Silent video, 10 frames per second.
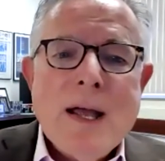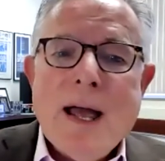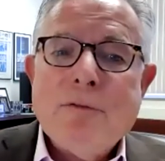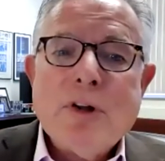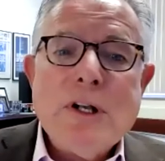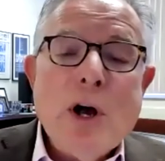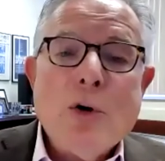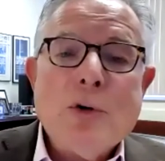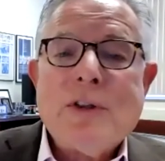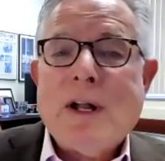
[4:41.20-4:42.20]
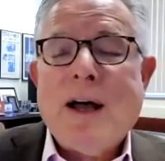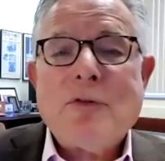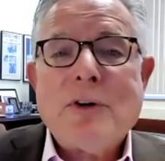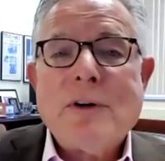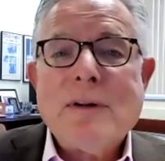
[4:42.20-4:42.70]
Heaven knows that
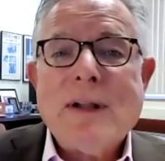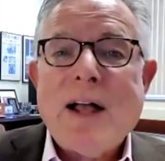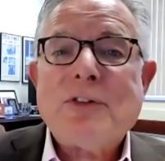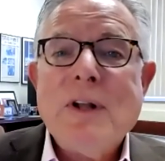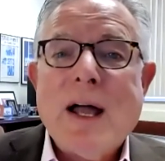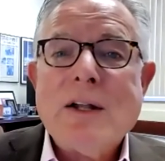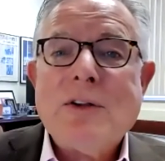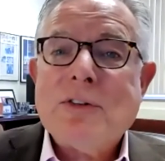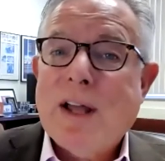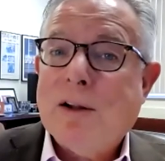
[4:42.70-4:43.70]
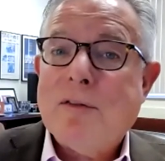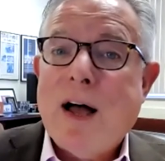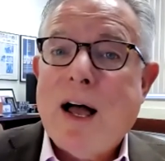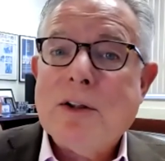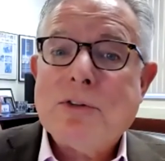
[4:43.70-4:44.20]
after last night's
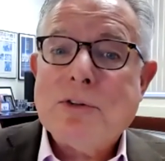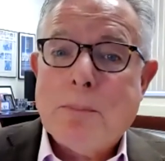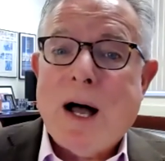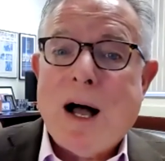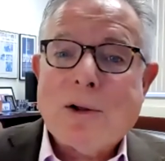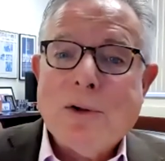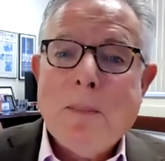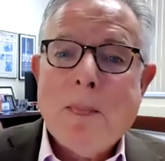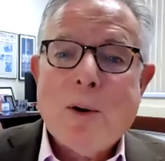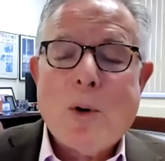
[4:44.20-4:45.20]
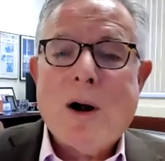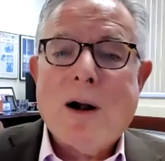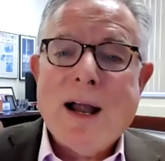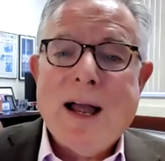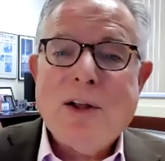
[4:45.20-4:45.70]
televised debacle,
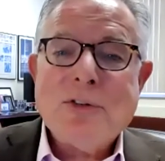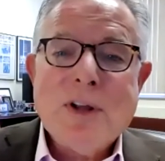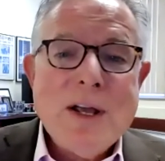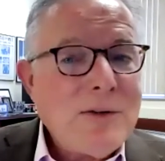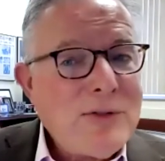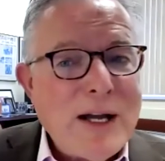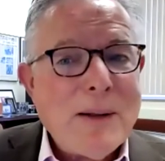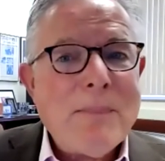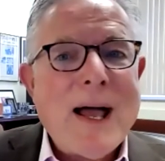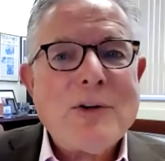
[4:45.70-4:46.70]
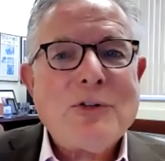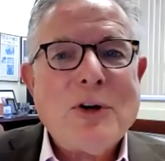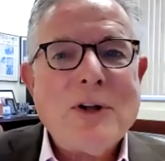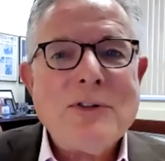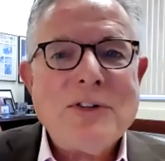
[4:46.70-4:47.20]
or as Dana Bash
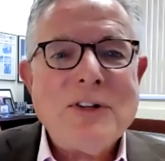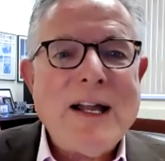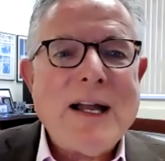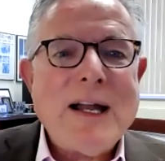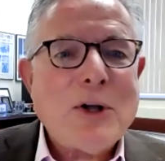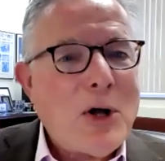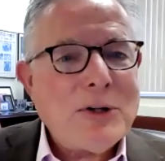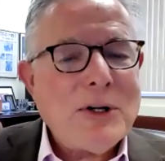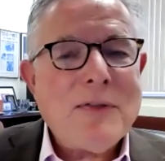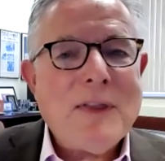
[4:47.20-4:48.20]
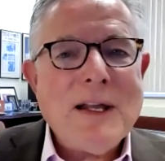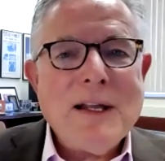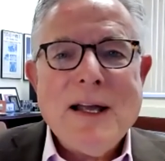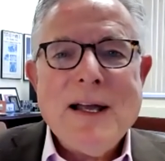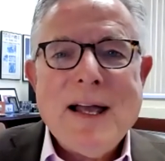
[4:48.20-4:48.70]
on CNN called it
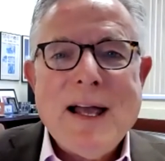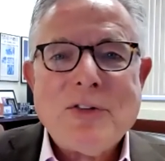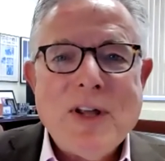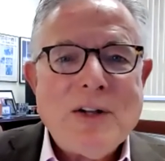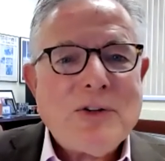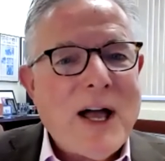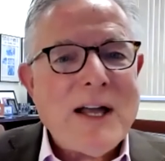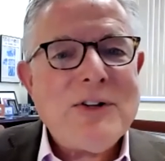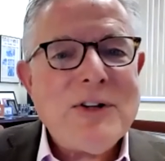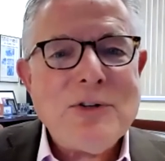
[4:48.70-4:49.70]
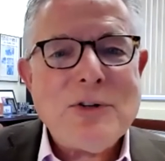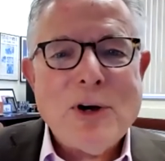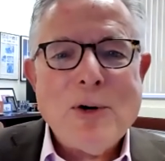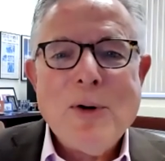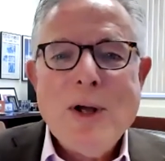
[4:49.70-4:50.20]
the SHIT
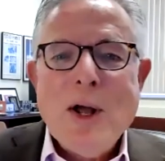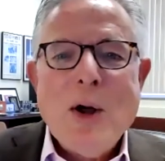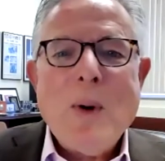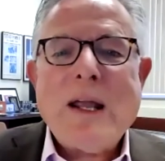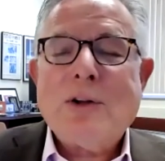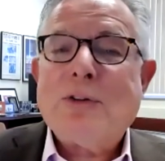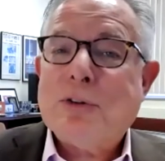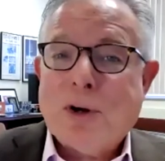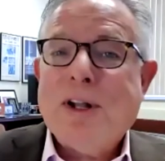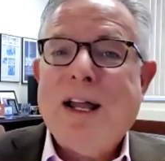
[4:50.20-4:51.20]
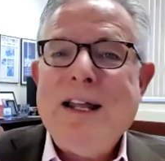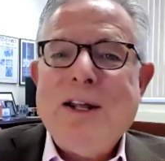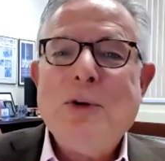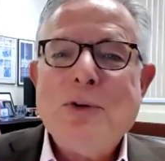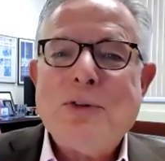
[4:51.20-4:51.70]
show, we could certainly
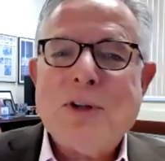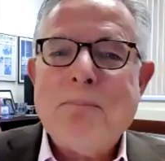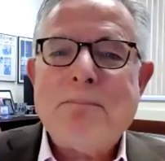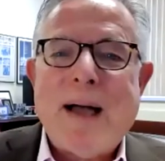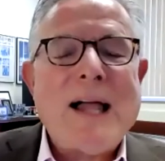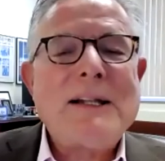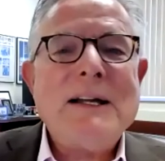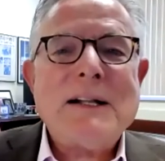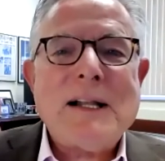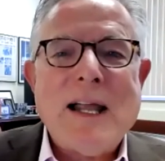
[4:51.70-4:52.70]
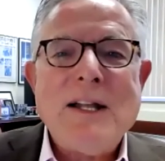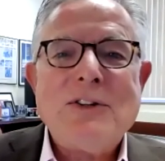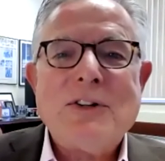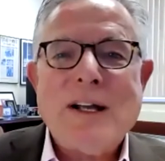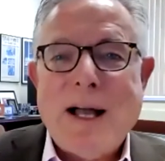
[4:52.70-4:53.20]
use some palate
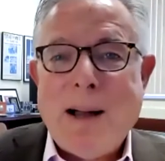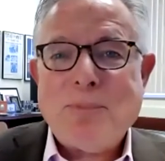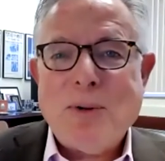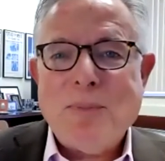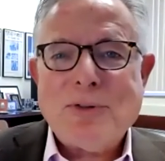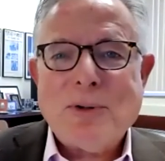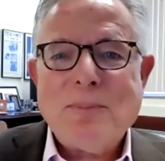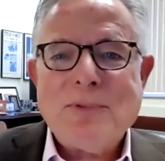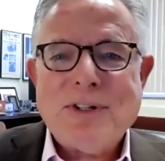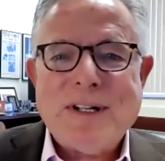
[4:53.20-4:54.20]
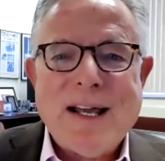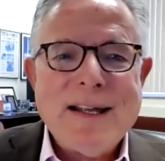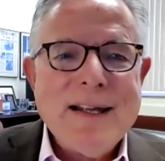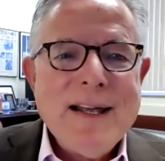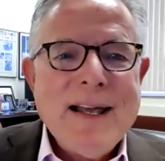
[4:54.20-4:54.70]
cleansing optimism today.
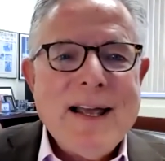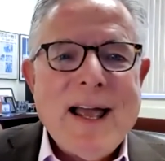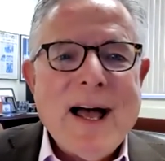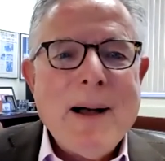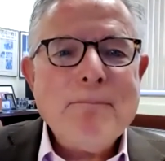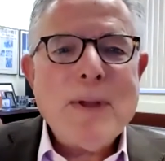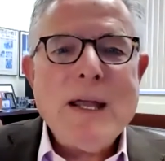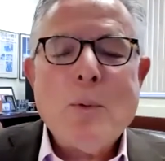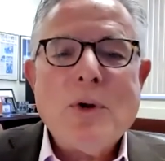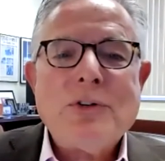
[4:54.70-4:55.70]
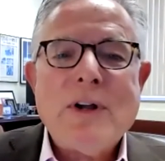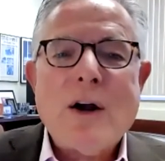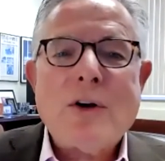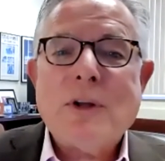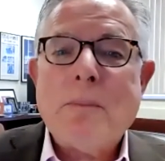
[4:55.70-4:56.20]
Um, Bina will
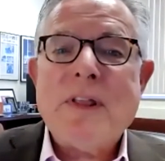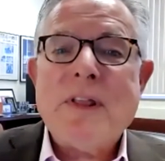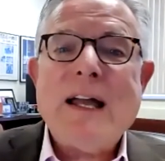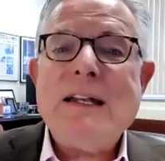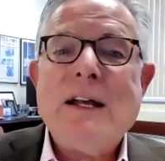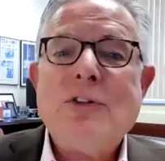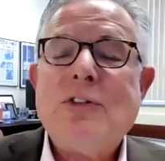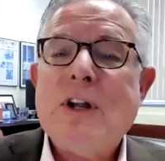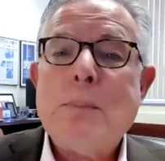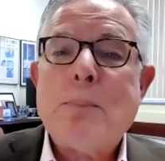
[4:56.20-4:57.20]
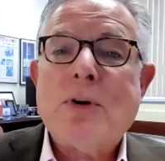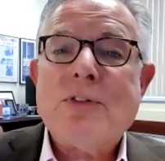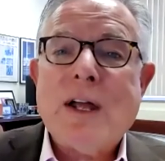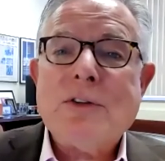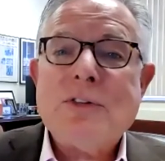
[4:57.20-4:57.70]
share some of the ideas she
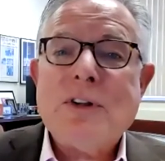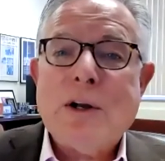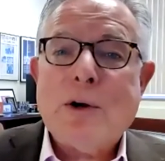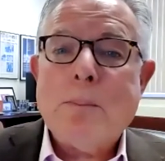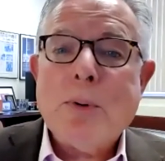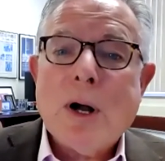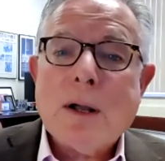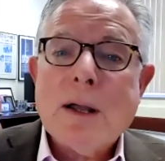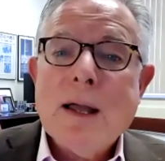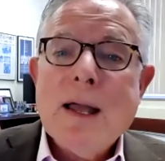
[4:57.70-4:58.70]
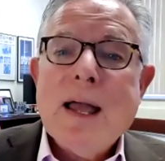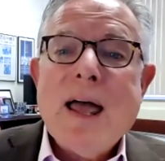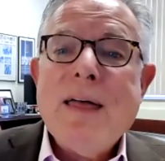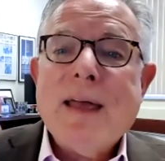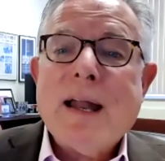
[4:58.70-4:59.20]
presents in her book,
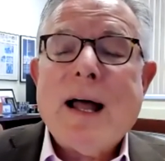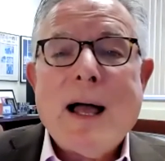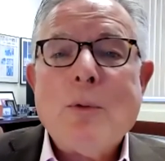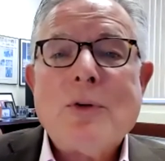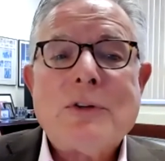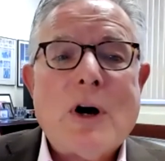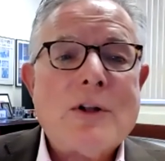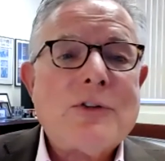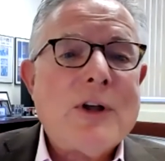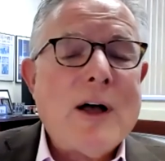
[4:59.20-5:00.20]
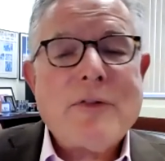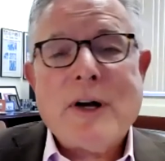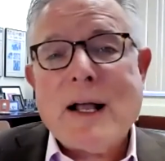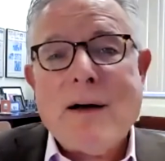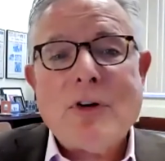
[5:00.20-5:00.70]
and then I will start us off in
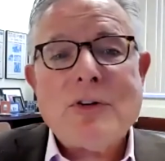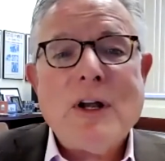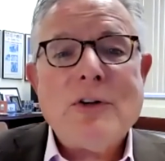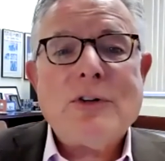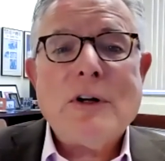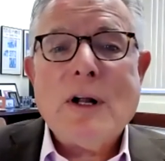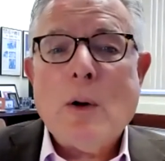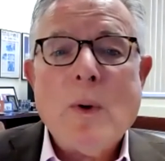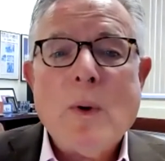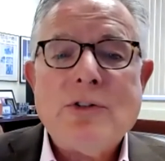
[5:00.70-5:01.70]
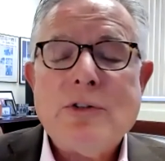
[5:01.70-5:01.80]
a conversation in which